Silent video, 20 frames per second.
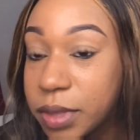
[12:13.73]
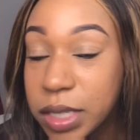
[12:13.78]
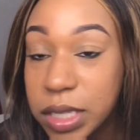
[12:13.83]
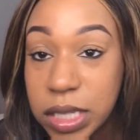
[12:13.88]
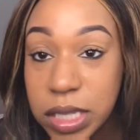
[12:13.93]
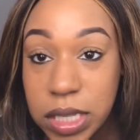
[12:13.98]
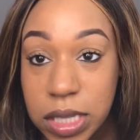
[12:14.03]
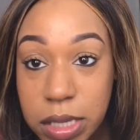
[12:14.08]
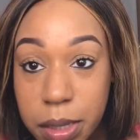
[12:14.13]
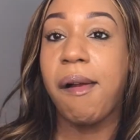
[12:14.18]

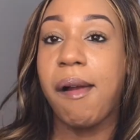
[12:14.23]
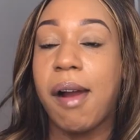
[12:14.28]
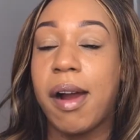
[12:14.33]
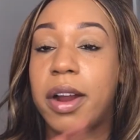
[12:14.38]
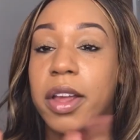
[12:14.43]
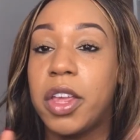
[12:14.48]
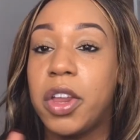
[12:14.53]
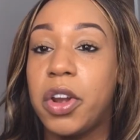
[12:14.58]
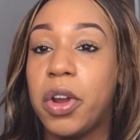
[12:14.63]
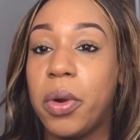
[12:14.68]
This is simple.
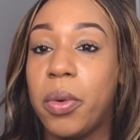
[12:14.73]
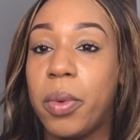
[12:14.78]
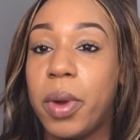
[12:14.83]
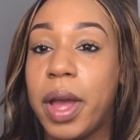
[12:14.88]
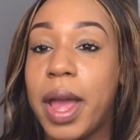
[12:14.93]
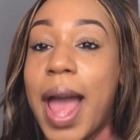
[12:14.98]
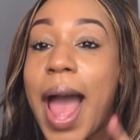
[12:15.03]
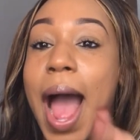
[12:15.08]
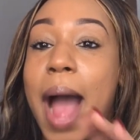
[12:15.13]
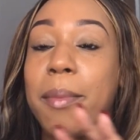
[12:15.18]
You know
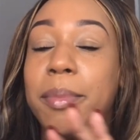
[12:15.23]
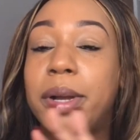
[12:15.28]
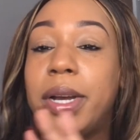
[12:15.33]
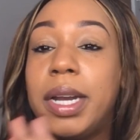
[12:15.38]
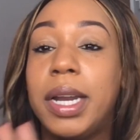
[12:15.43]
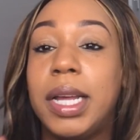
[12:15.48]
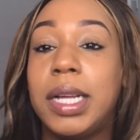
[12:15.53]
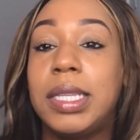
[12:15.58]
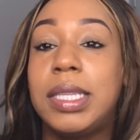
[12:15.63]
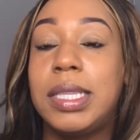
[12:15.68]
what? I'm
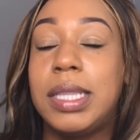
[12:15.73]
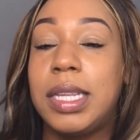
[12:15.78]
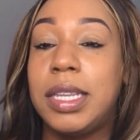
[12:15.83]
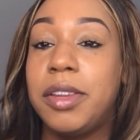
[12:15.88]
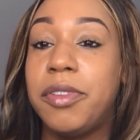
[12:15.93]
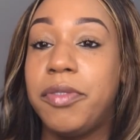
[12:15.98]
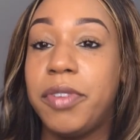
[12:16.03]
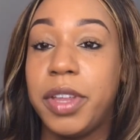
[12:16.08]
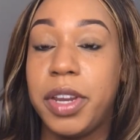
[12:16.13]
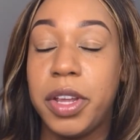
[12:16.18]
gonna
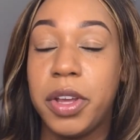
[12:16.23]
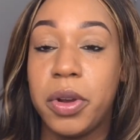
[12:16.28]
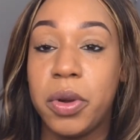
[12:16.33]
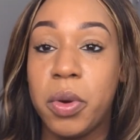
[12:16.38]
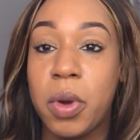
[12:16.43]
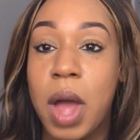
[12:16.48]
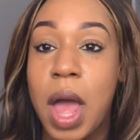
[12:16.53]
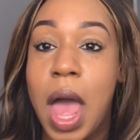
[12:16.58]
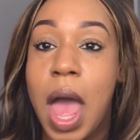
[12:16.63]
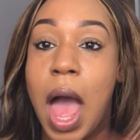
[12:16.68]
extend the
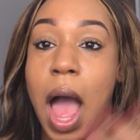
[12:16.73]
video.